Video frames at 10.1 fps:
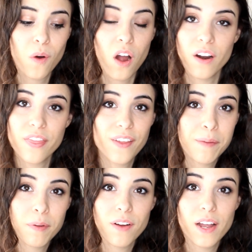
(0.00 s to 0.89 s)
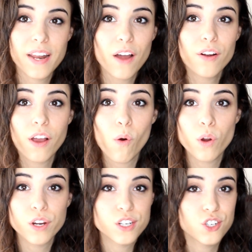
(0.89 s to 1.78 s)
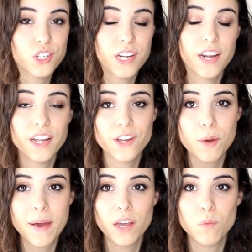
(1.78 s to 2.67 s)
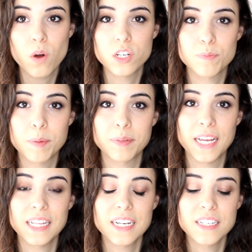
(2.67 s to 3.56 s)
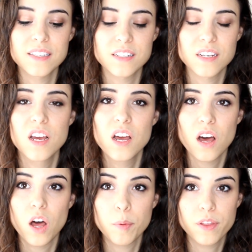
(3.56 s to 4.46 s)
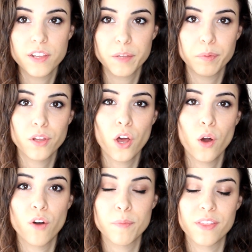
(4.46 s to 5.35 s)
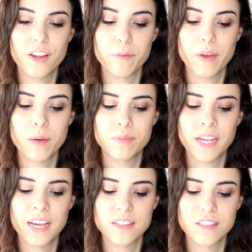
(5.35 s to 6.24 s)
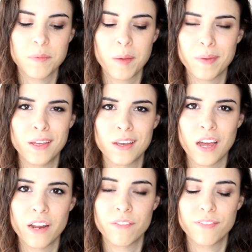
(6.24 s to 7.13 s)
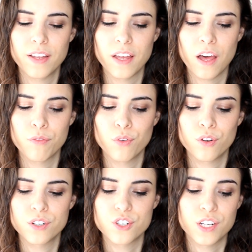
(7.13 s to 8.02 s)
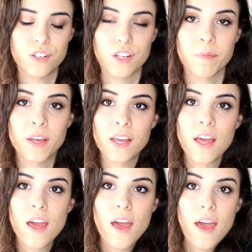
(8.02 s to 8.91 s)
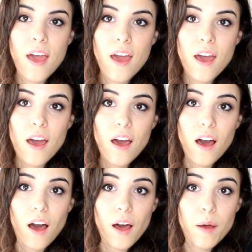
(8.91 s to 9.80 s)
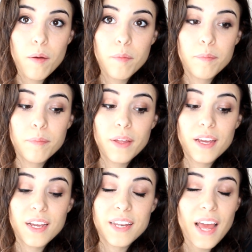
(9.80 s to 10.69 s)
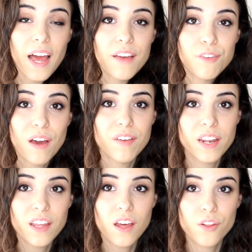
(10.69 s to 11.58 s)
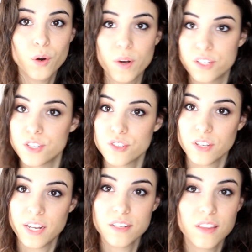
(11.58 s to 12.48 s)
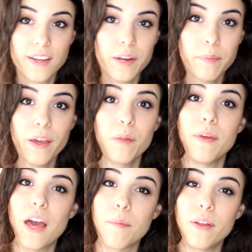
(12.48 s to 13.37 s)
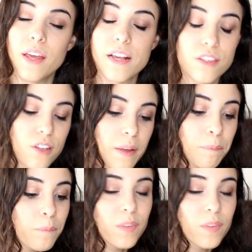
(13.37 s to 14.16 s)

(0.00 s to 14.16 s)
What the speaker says: you are in therapy right now, or you're interested in it, go back and watch my playlist. I'll put the link below of my therapy updates. It might be kind of helpful or interesting or something. And yeah, if you have any other questions related to therapy, I'd be happy to answer them.